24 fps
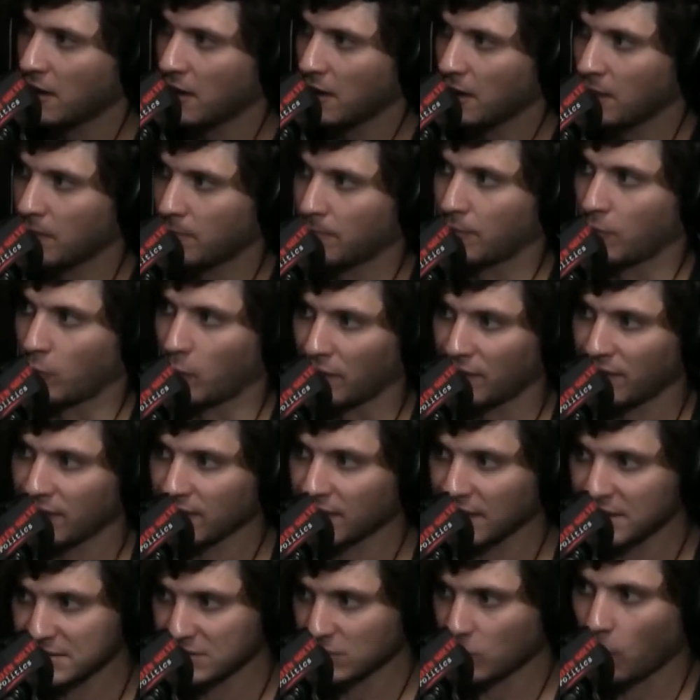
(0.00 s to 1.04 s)
But one thing
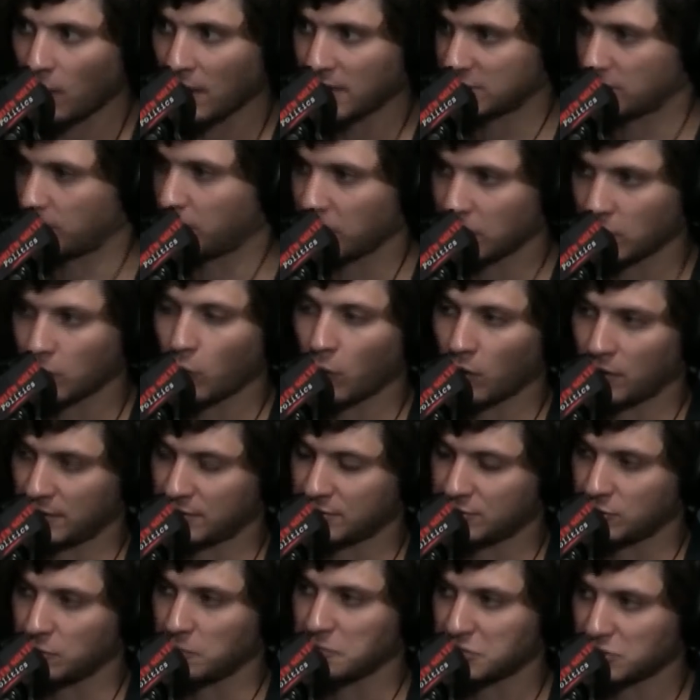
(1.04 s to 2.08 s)
that isn't quite a Supreme Court
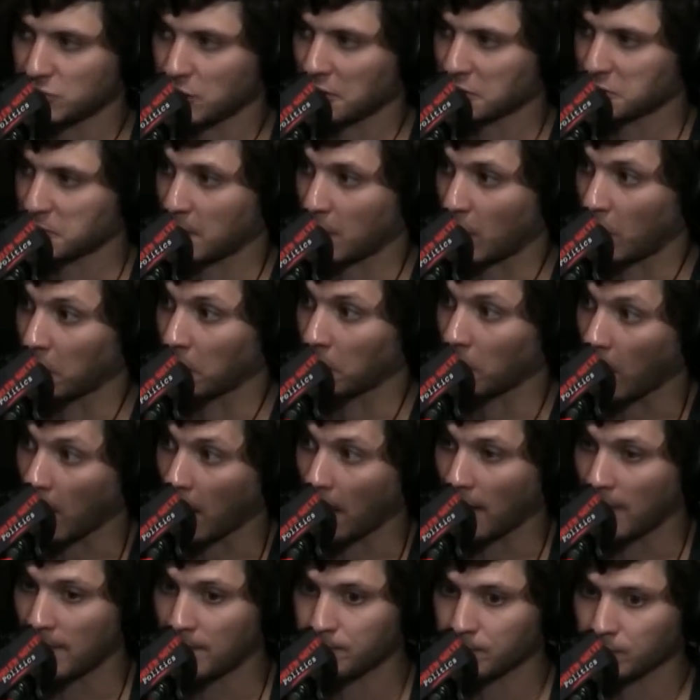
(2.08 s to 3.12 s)
issue, which talks about a
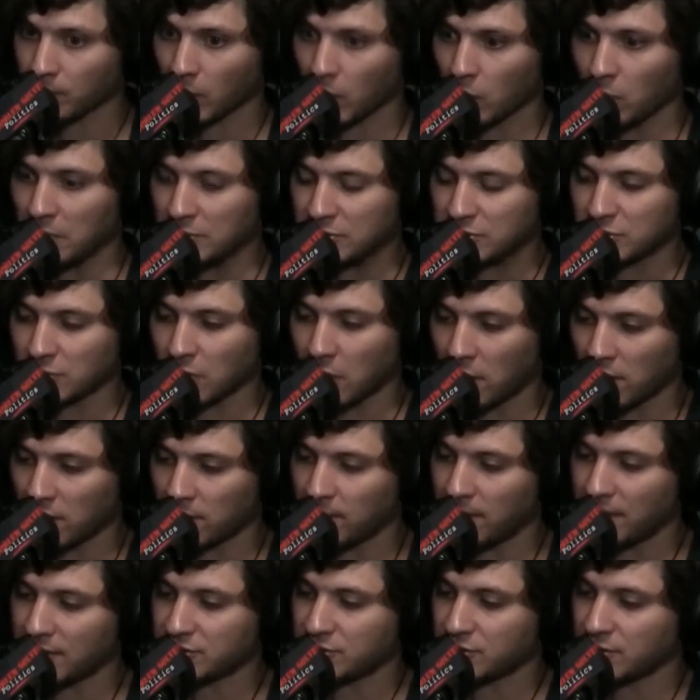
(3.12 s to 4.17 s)
lot, which is
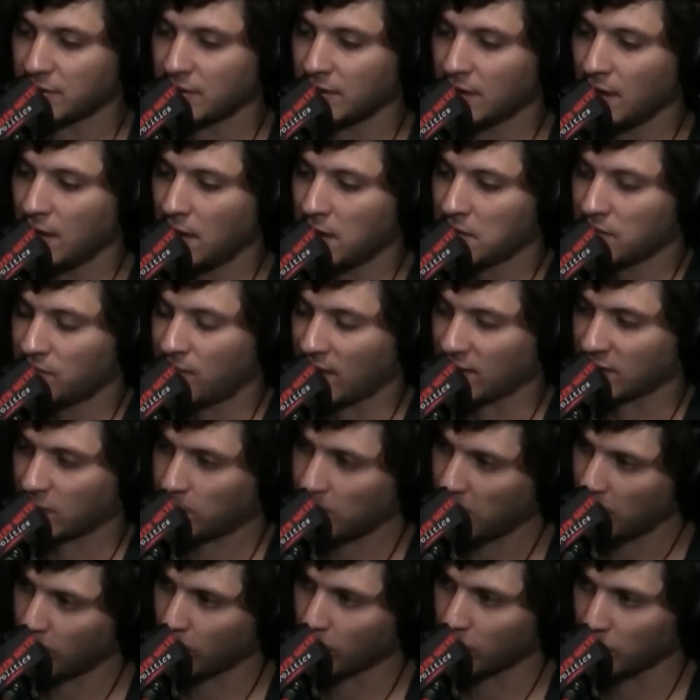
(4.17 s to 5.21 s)
automation, the fact that
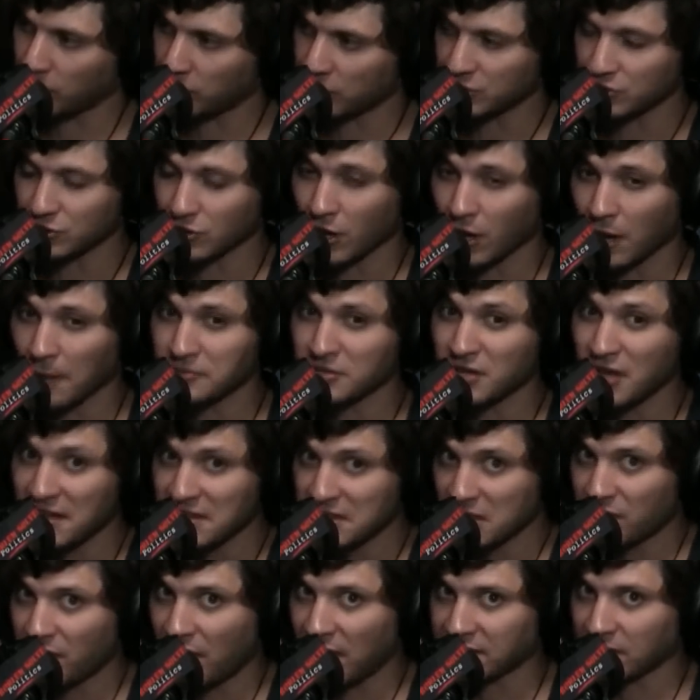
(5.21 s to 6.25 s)
people are losing jobs,
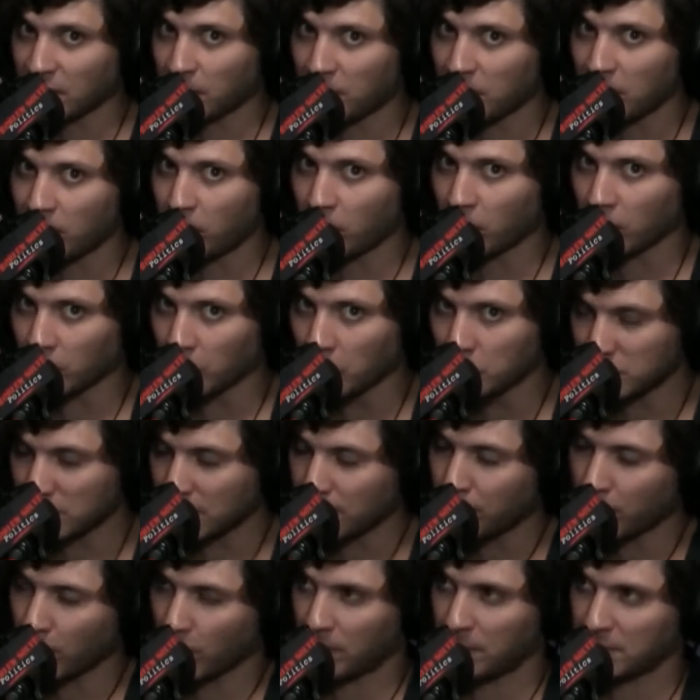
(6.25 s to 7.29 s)
the fact that people are losing
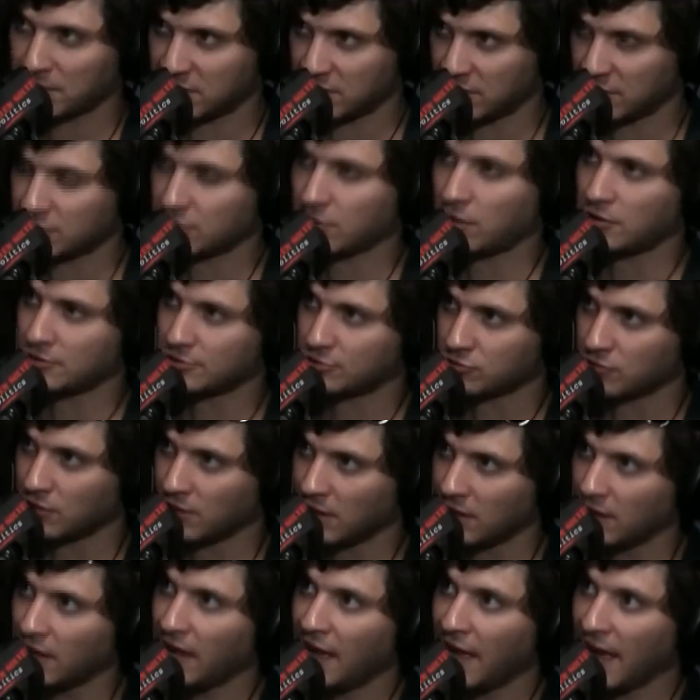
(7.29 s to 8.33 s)
purpose in this
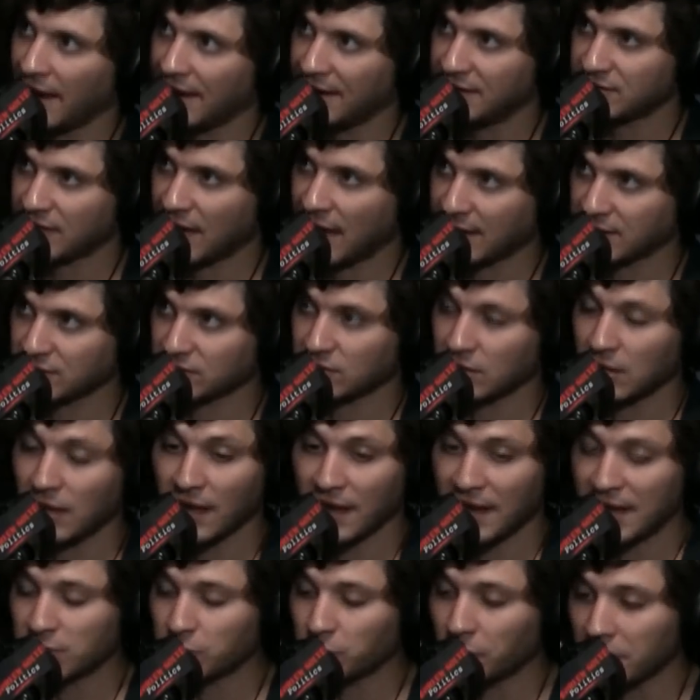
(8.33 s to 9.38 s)
country. And he's actually,
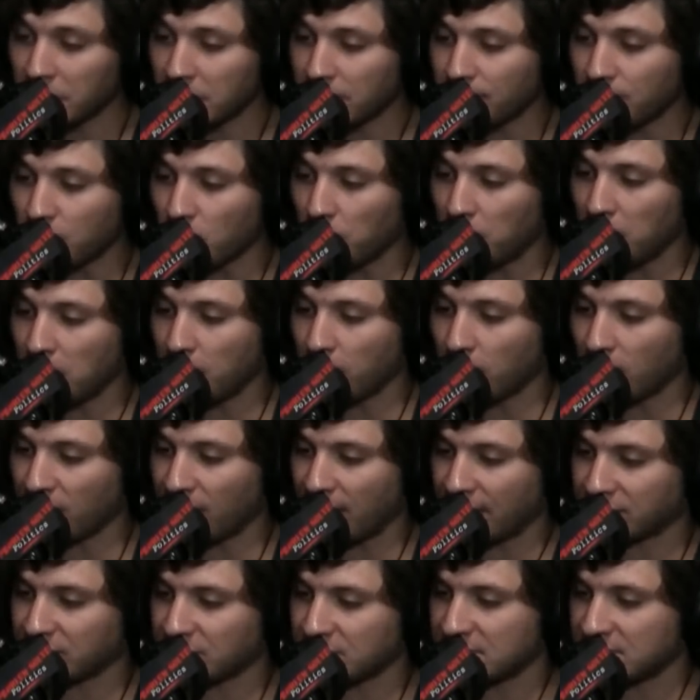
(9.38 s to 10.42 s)
he's one of the few people I've
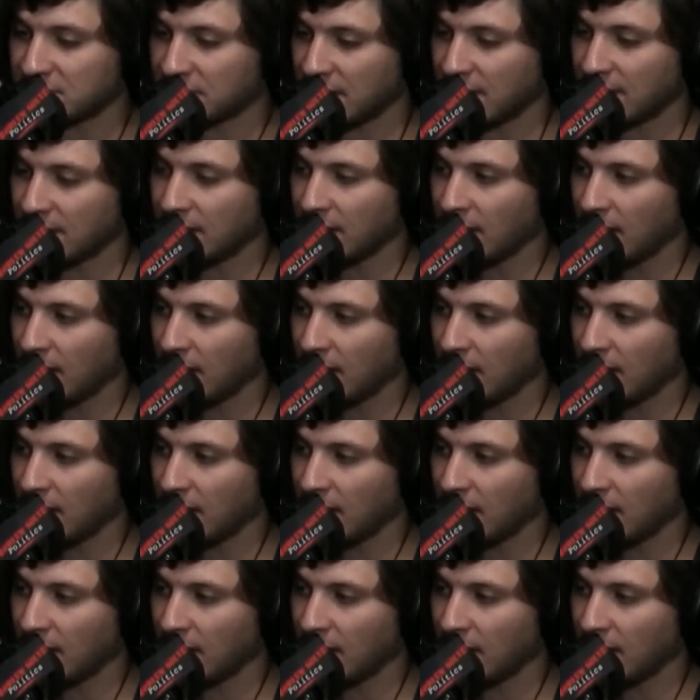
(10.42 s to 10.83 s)
actually seen